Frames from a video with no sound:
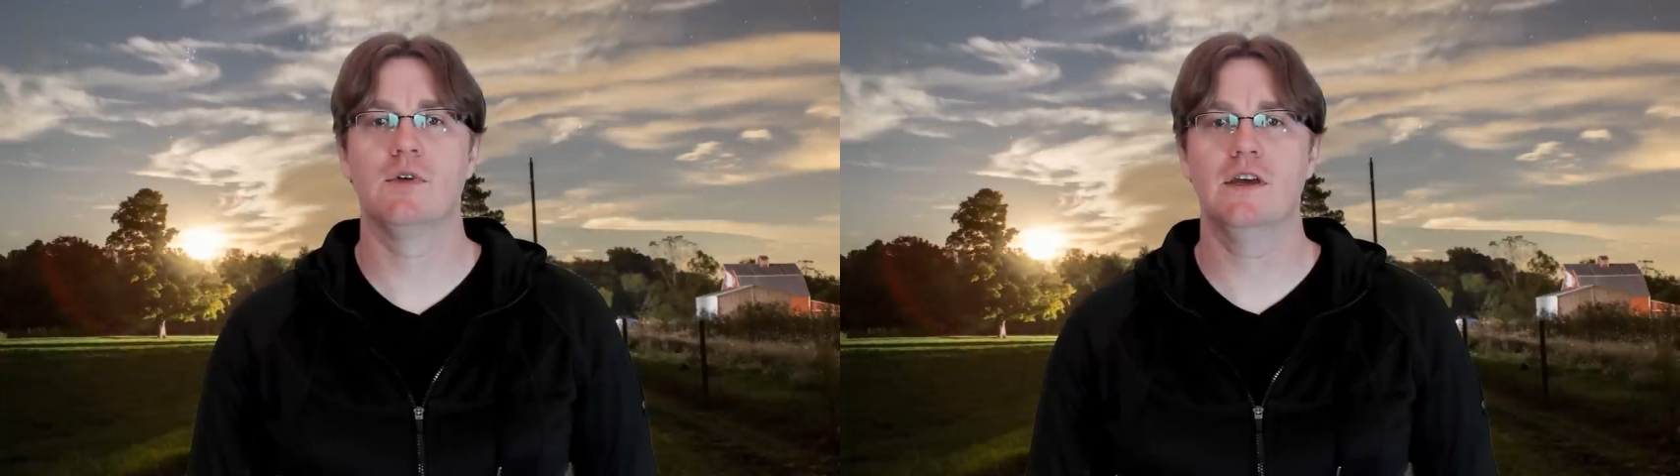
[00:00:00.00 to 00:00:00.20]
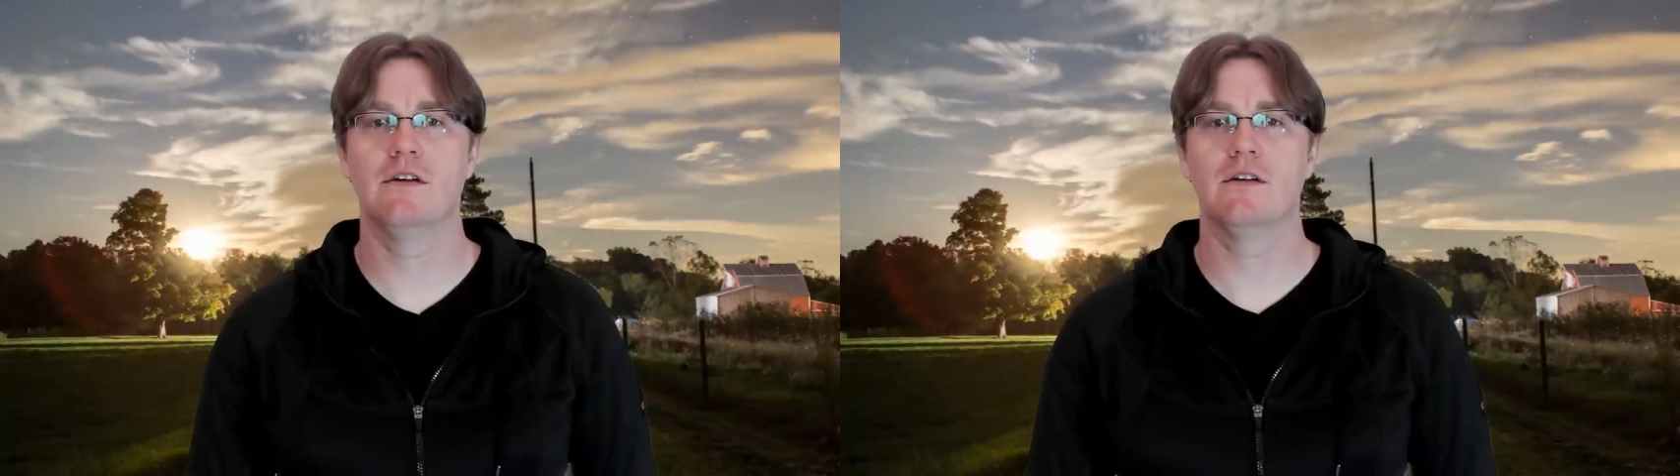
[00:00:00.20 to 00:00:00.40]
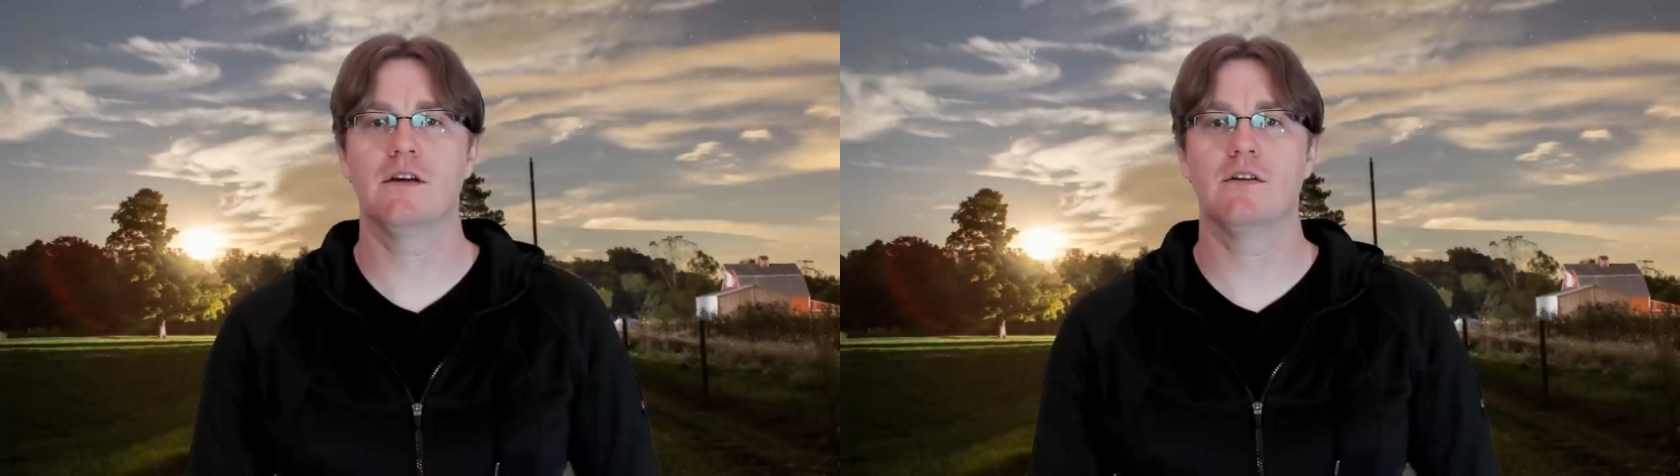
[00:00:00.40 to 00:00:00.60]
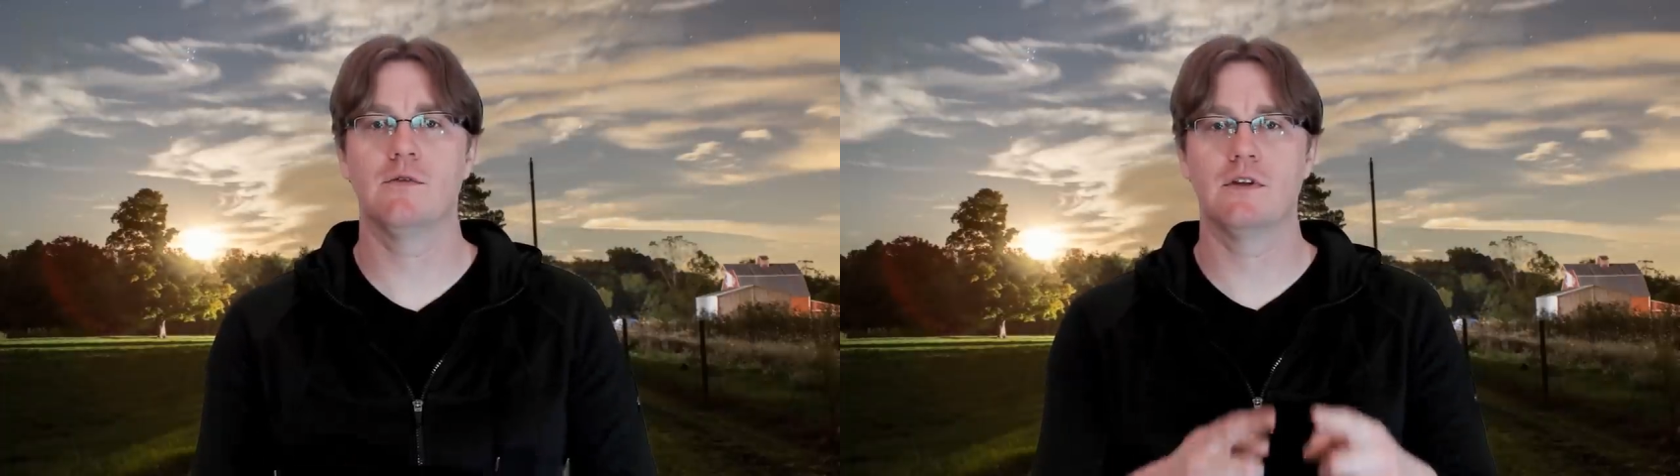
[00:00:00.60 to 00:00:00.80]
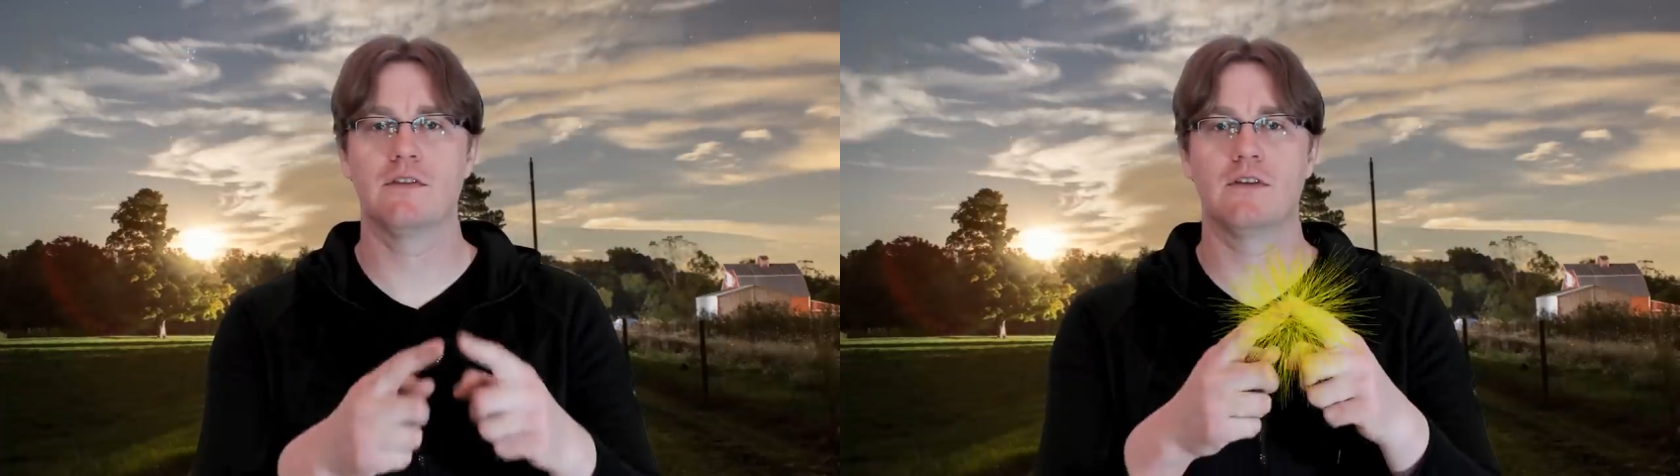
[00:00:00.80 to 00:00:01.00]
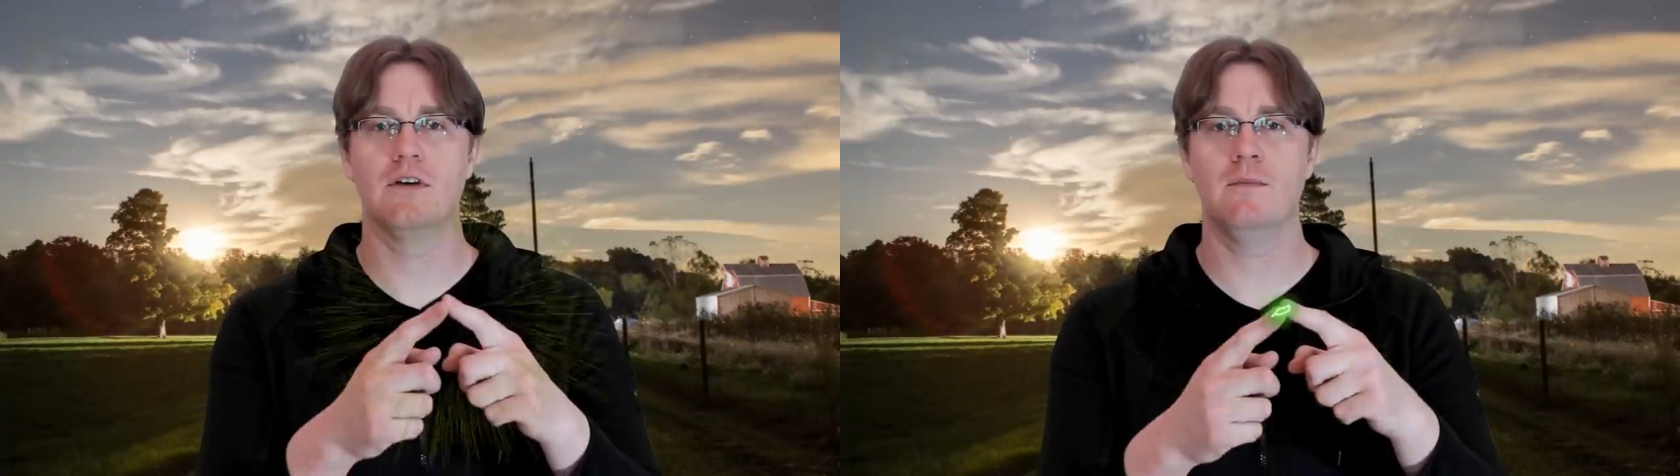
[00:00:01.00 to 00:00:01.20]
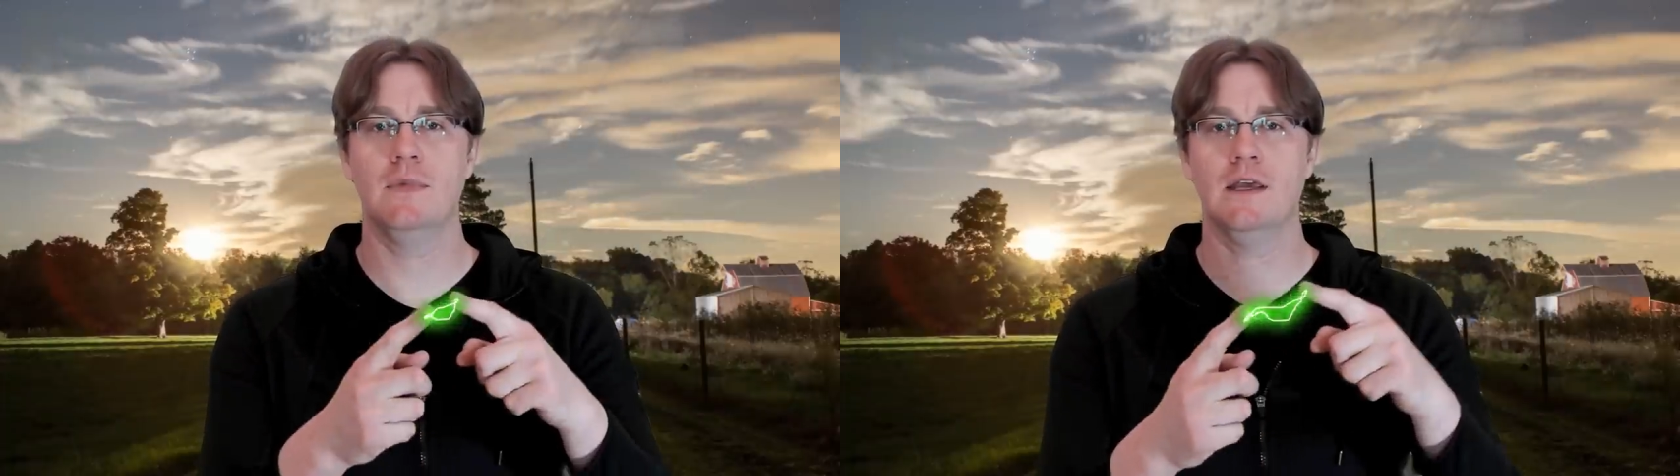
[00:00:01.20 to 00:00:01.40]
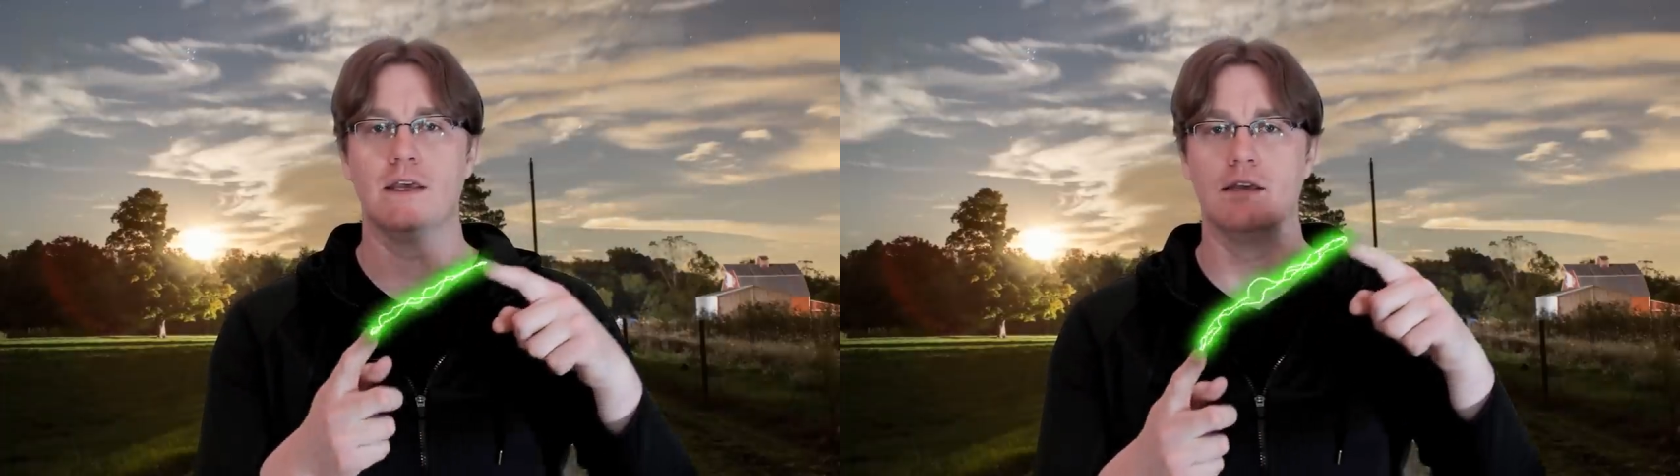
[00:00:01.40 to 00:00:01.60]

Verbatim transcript: be cooking with some